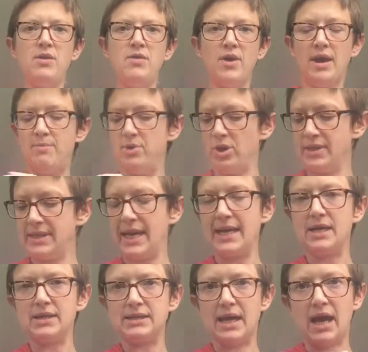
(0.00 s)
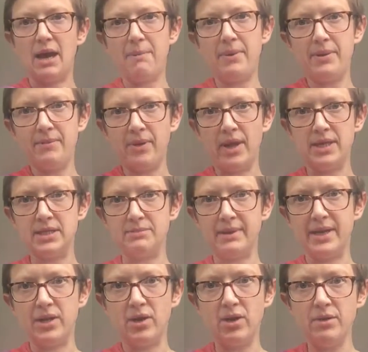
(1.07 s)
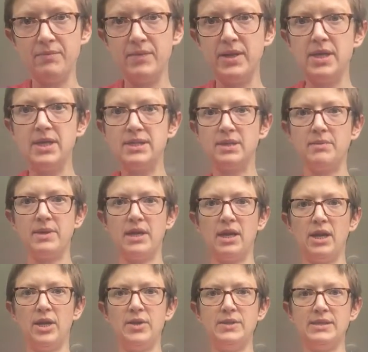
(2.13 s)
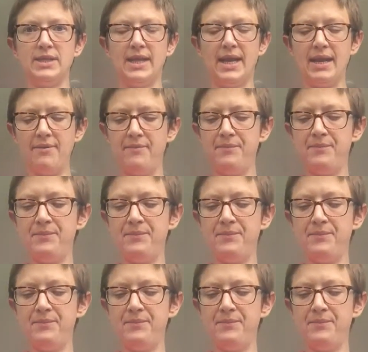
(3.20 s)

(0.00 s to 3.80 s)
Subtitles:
that I'm not tangled up under my knot, so I'm going to loosen it